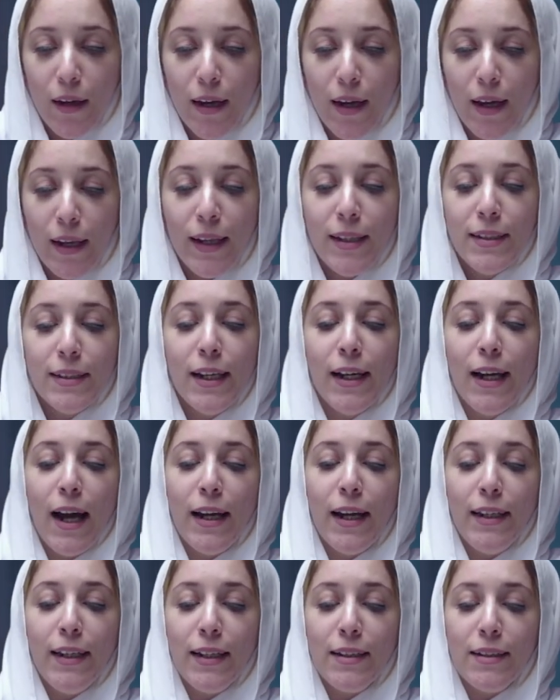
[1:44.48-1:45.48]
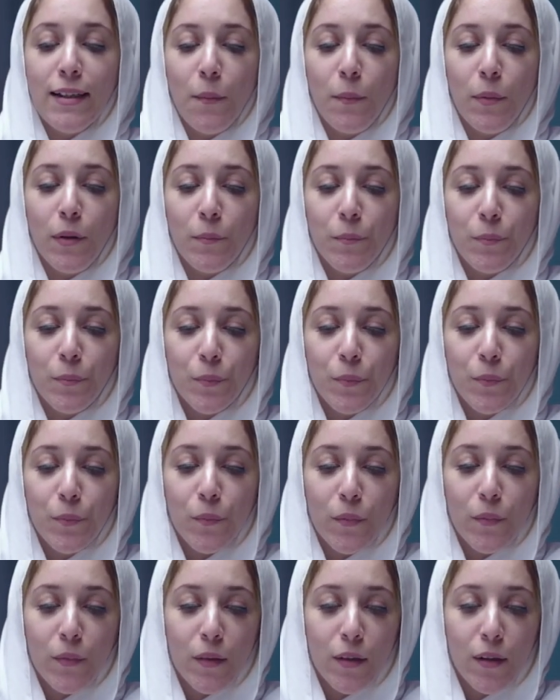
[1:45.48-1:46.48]
Let's take an example.
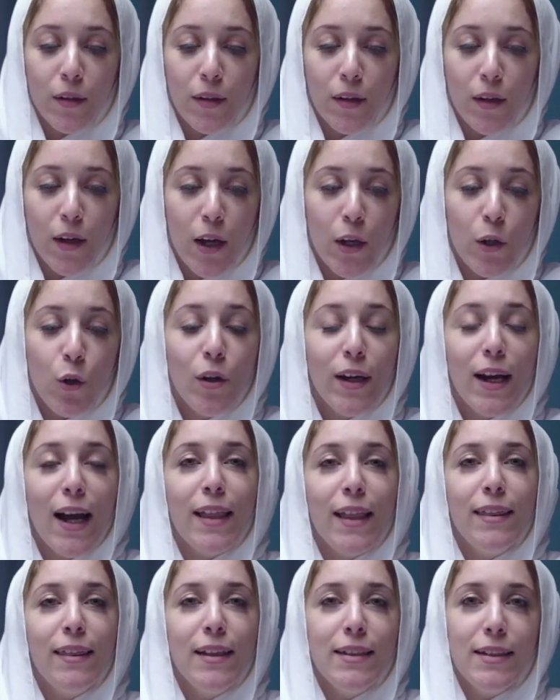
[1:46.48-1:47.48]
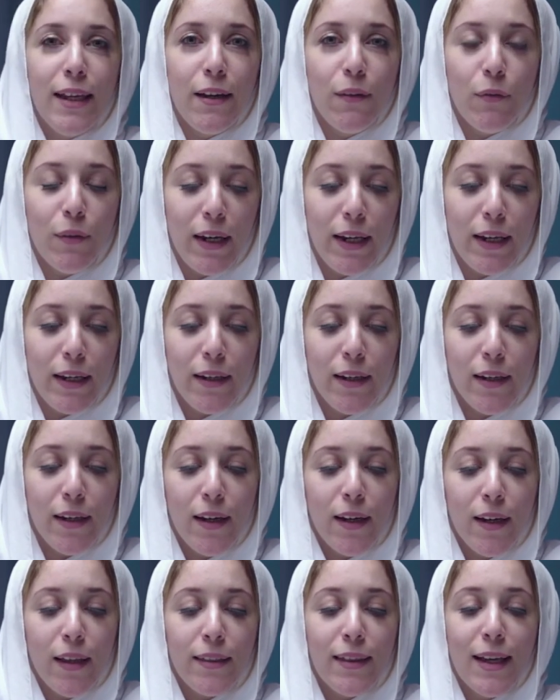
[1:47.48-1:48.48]
Look at this array
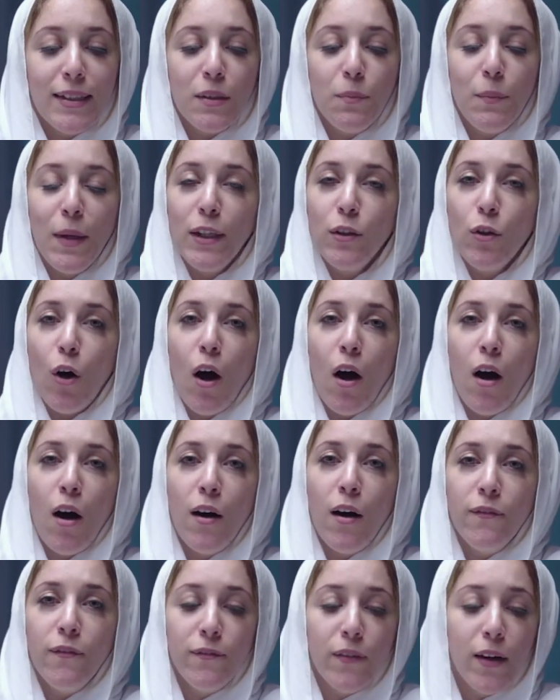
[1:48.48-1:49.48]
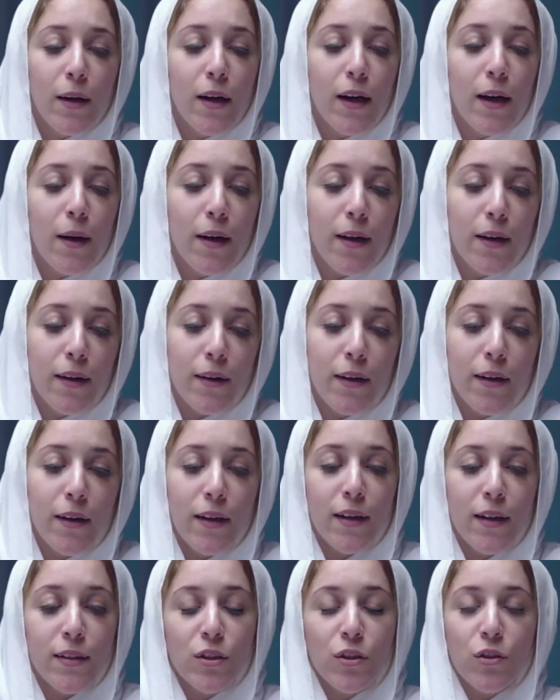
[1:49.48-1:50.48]
that's made of
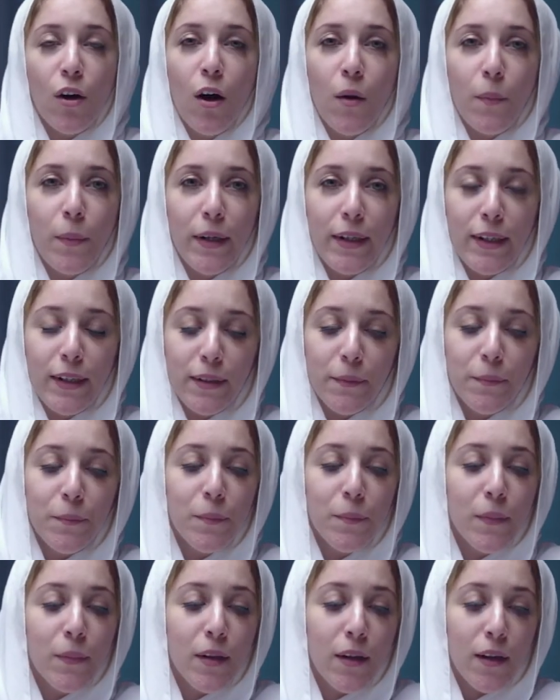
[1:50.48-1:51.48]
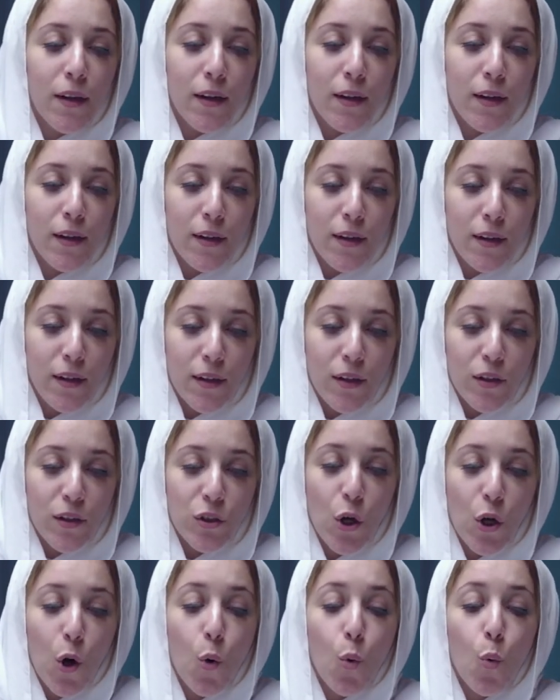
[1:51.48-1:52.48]
a strawberry.
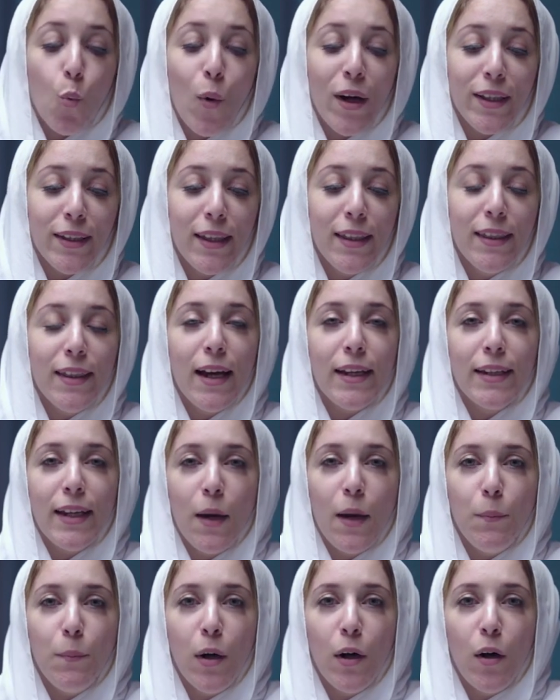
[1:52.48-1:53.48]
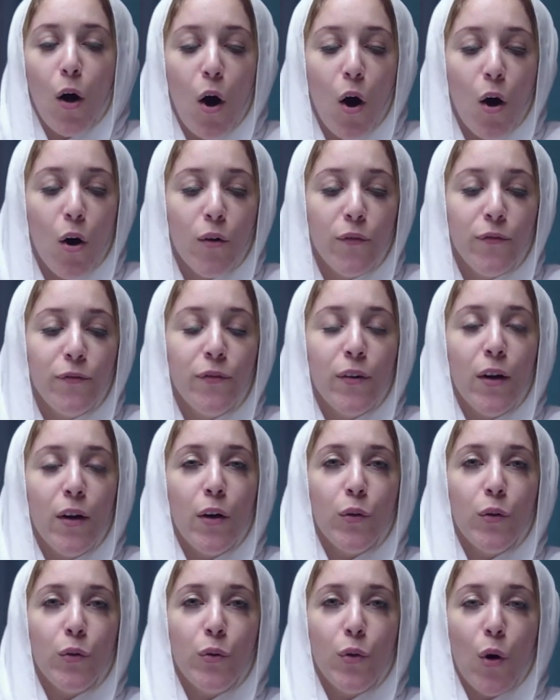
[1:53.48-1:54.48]
So what is the number of
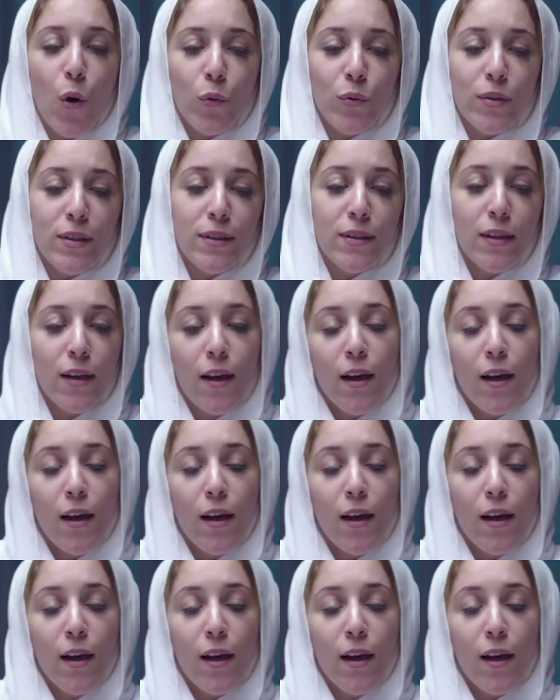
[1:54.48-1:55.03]
rows?